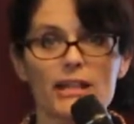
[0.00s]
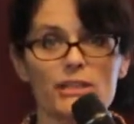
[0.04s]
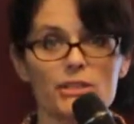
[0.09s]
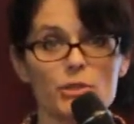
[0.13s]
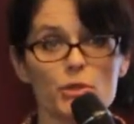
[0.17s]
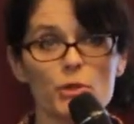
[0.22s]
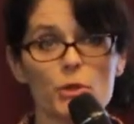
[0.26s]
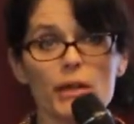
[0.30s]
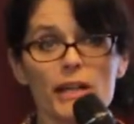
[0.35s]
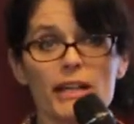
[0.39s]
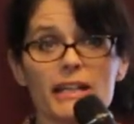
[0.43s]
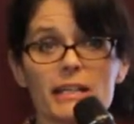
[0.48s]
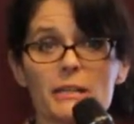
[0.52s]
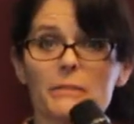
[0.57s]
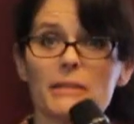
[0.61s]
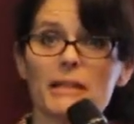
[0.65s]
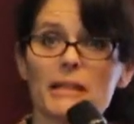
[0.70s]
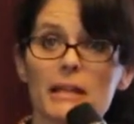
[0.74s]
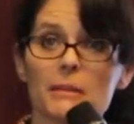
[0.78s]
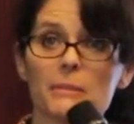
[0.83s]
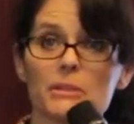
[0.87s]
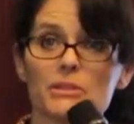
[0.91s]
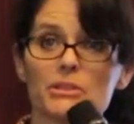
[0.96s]
and you're going to
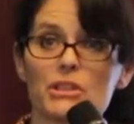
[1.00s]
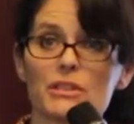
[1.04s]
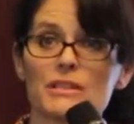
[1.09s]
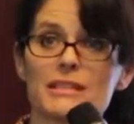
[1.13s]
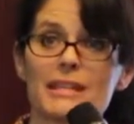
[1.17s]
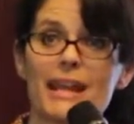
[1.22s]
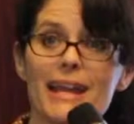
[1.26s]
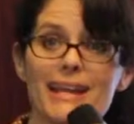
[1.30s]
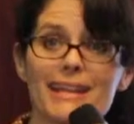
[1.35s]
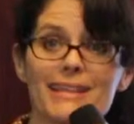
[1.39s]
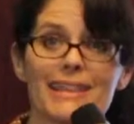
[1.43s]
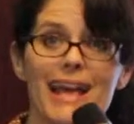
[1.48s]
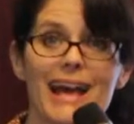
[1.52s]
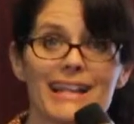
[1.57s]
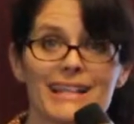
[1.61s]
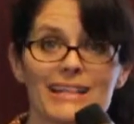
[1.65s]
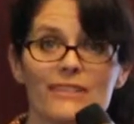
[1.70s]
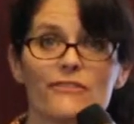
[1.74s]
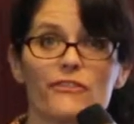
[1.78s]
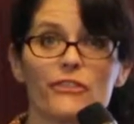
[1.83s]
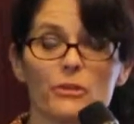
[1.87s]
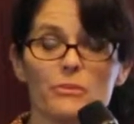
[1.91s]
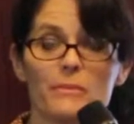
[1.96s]
be able to take that
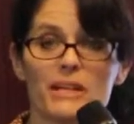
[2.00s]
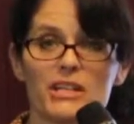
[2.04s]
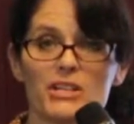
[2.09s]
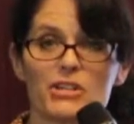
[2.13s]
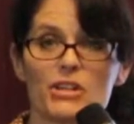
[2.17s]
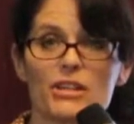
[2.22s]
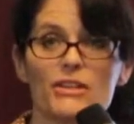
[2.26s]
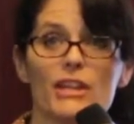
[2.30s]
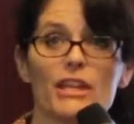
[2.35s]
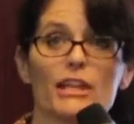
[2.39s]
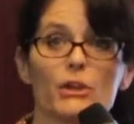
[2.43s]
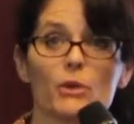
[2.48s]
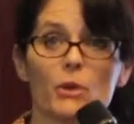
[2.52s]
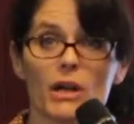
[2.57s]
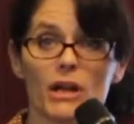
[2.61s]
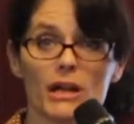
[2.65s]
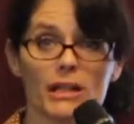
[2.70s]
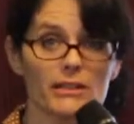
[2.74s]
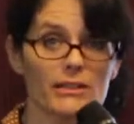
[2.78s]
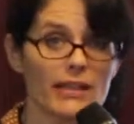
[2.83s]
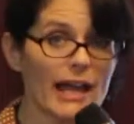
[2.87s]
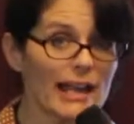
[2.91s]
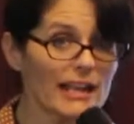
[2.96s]
information that you
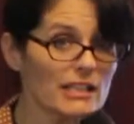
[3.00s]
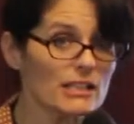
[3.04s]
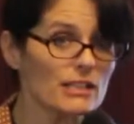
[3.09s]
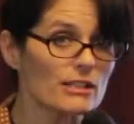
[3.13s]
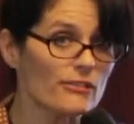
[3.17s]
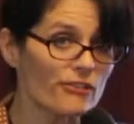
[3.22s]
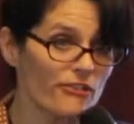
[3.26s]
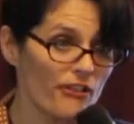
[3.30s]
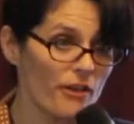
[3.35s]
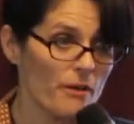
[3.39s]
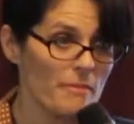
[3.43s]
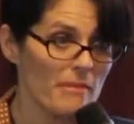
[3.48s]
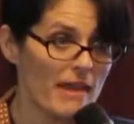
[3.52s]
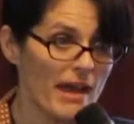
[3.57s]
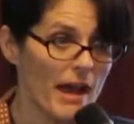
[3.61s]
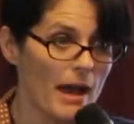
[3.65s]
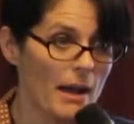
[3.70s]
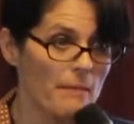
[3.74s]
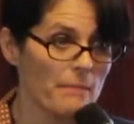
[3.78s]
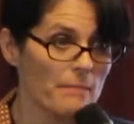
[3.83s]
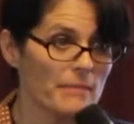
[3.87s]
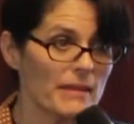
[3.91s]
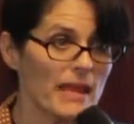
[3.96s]
collected from
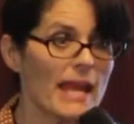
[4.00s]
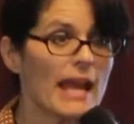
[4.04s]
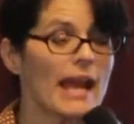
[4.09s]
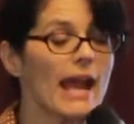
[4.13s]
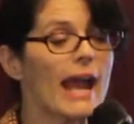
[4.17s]
them